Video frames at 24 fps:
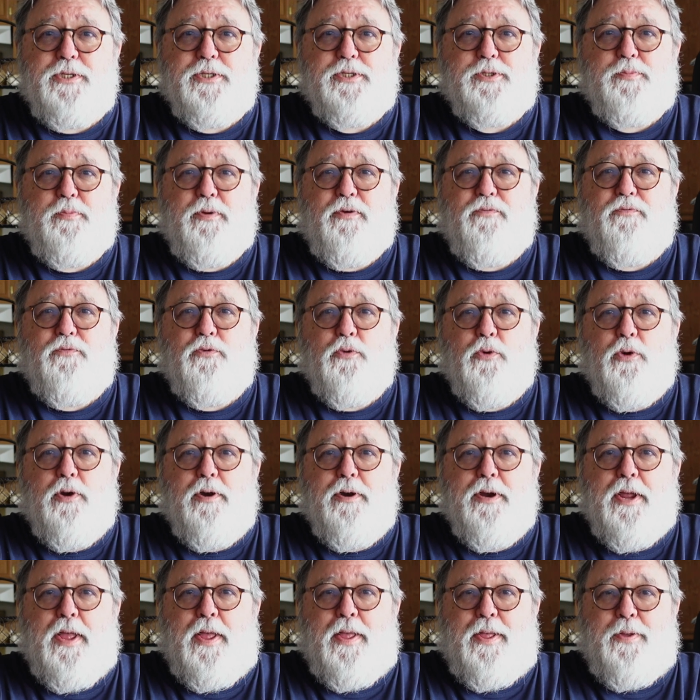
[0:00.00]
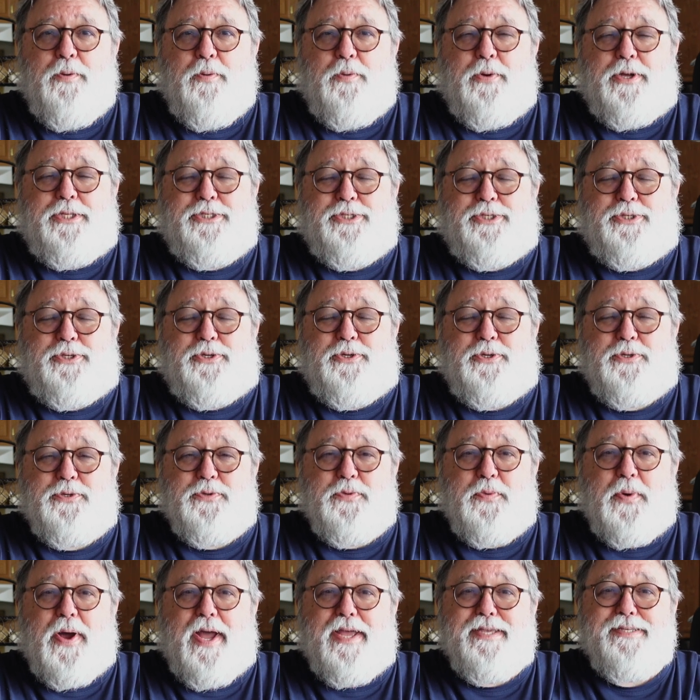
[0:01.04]
this before, once or
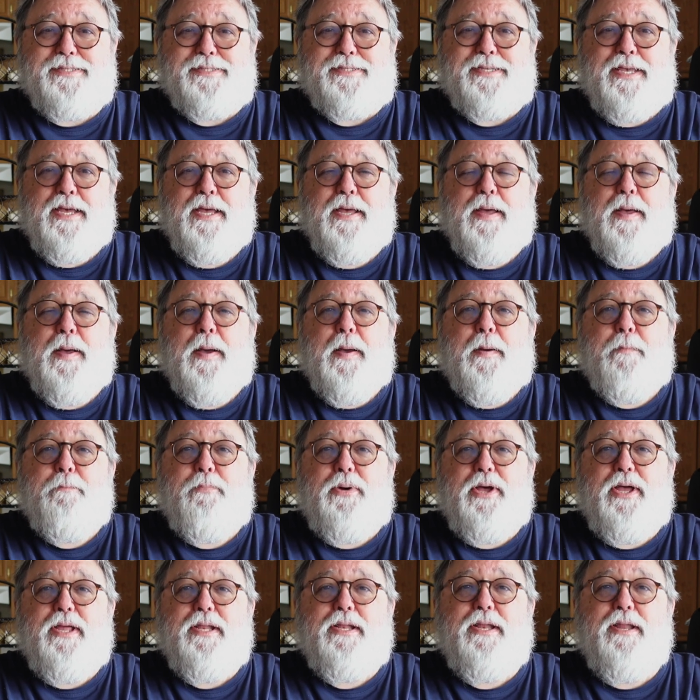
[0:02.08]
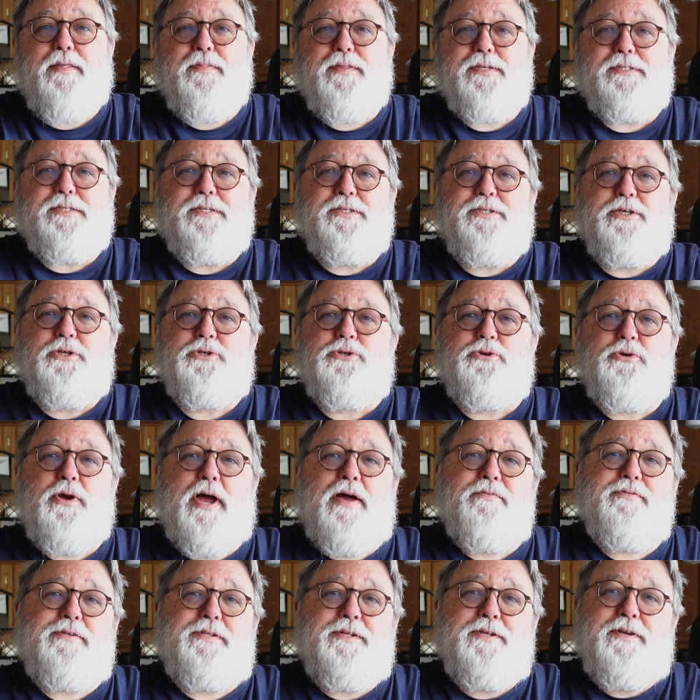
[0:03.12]
twice, but this is a
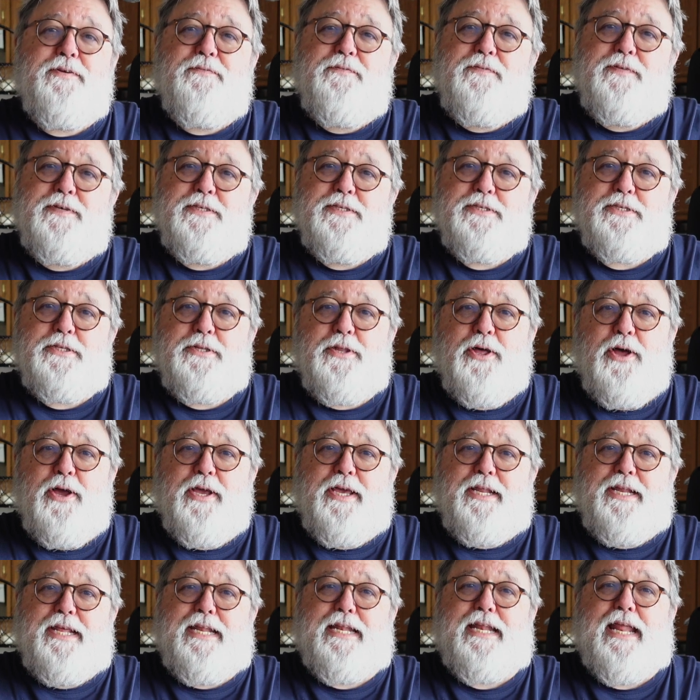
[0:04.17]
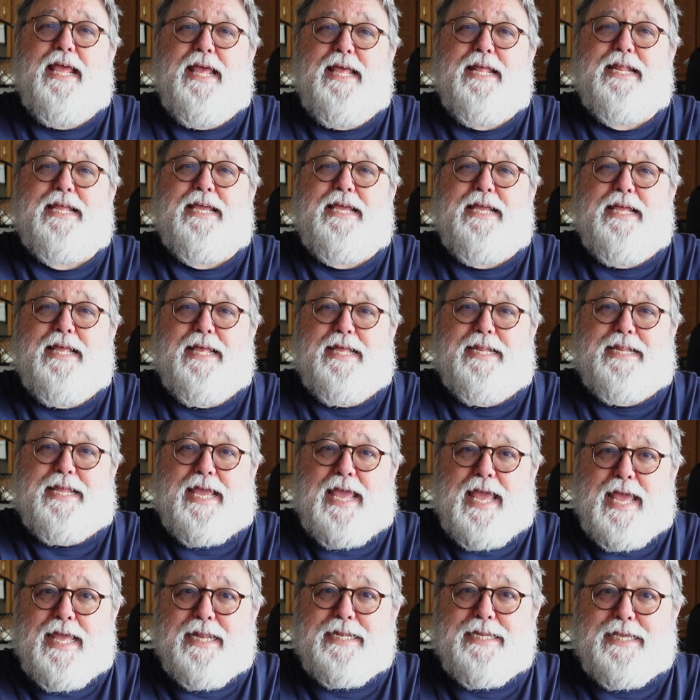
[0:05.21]
travel and events log, and it
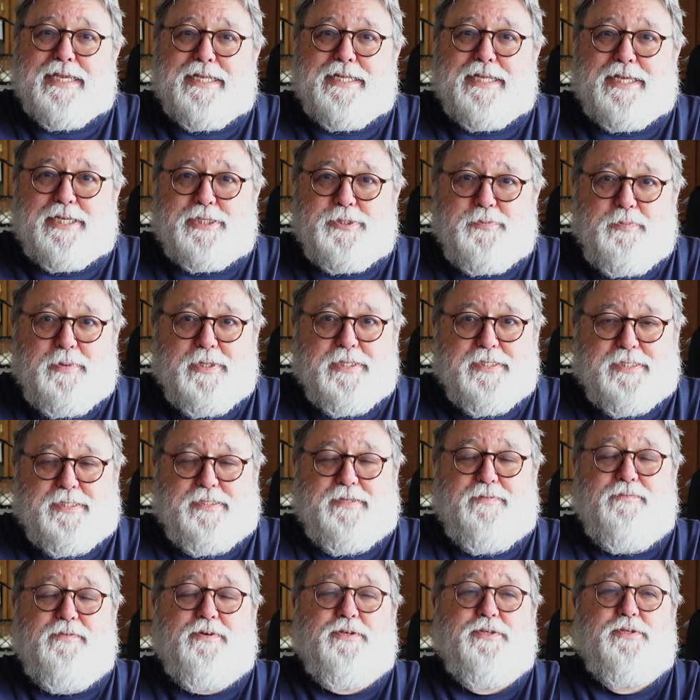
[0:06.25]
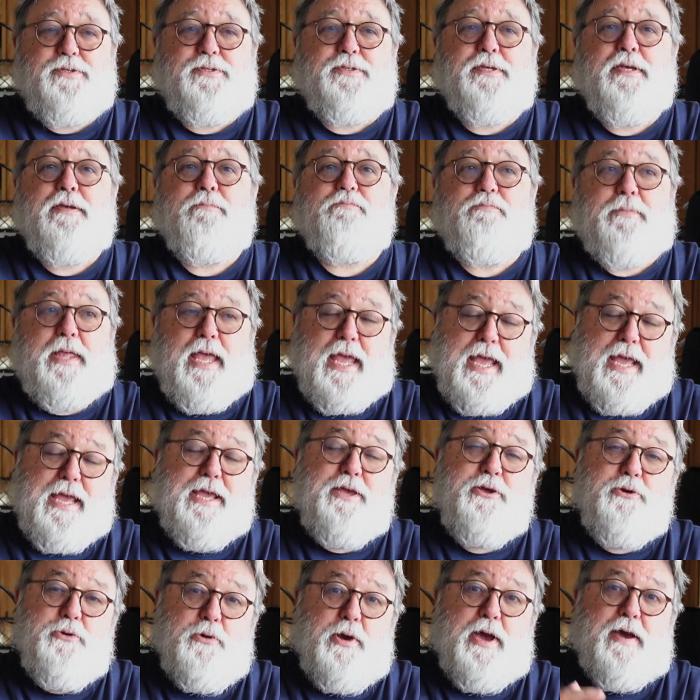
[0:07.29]
can get expensive because A,
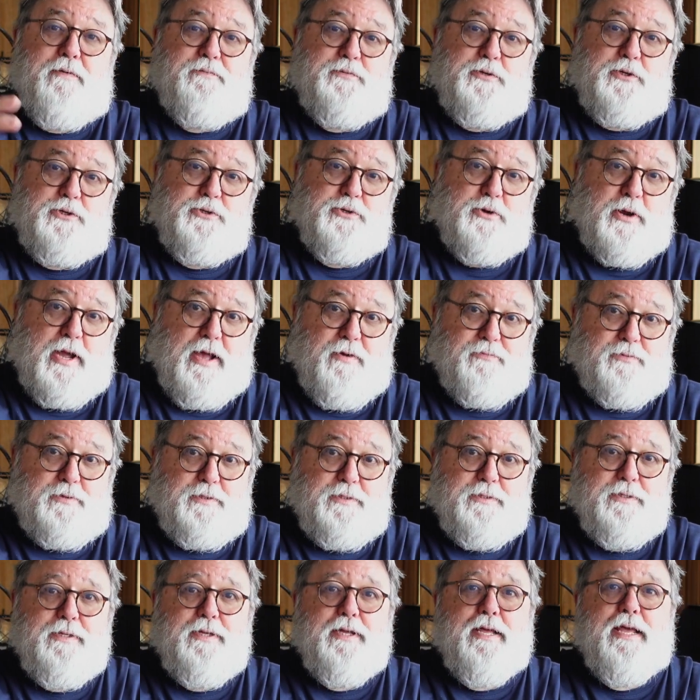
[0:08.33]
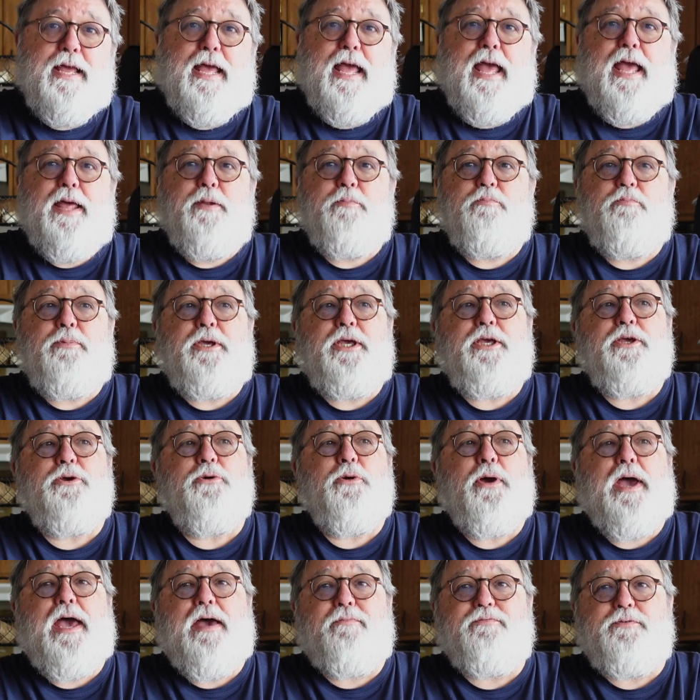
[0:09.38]
you have to travel, and B, you
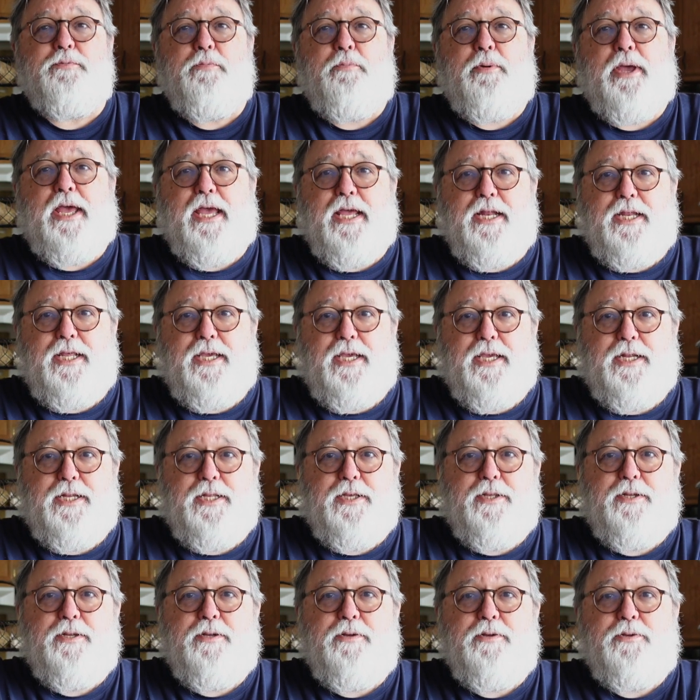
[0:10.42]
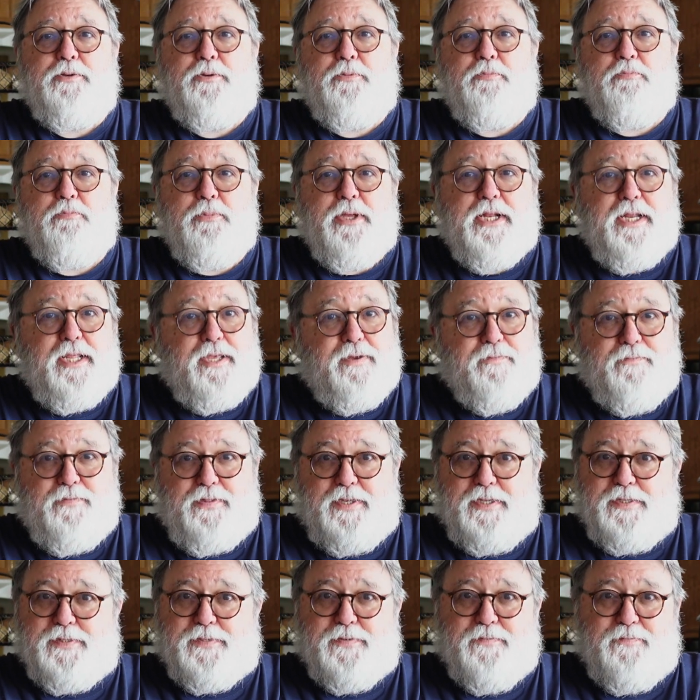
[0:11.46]
have to pay to get into many of
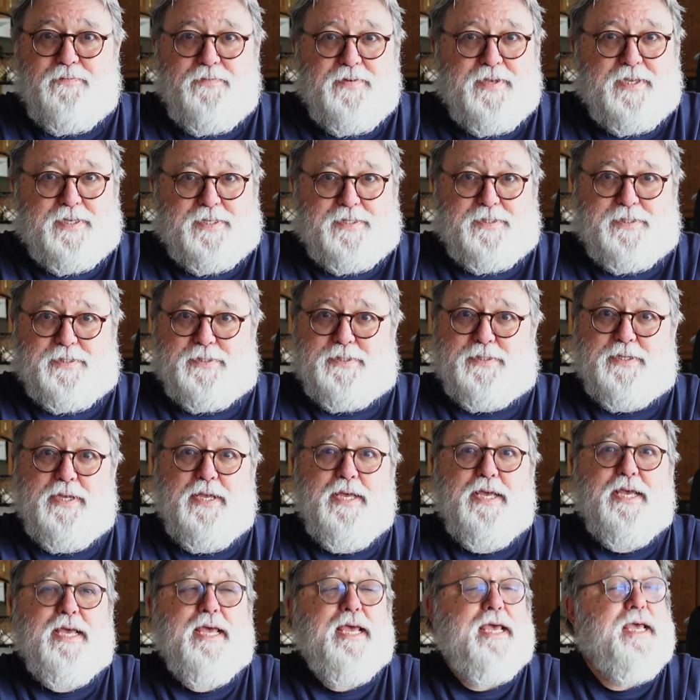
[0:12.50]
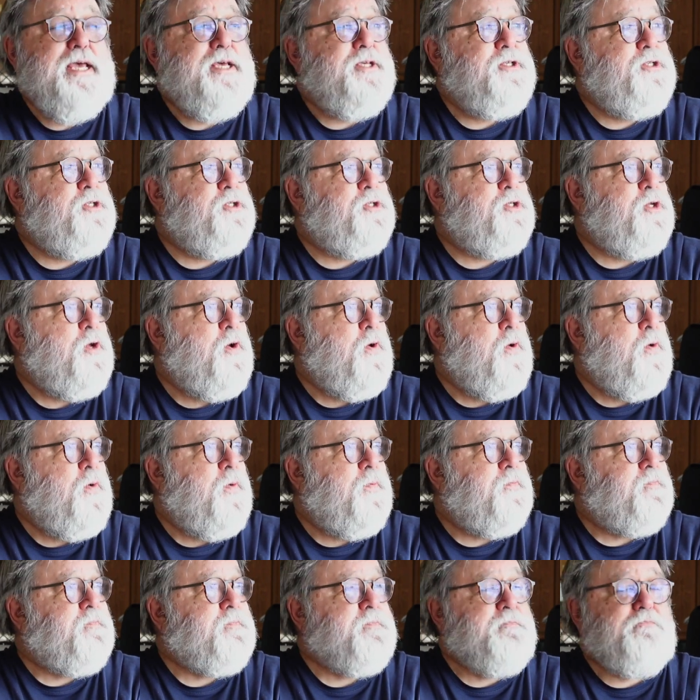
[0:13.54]
these events. So